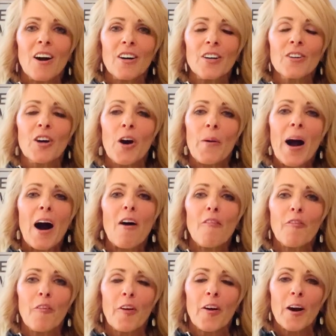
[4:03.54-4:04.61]
I'll
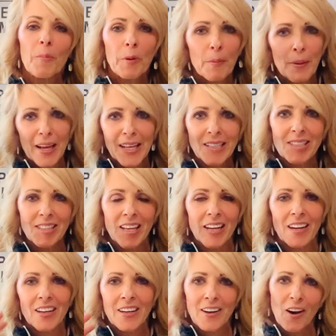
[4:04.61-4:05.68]
put my headset on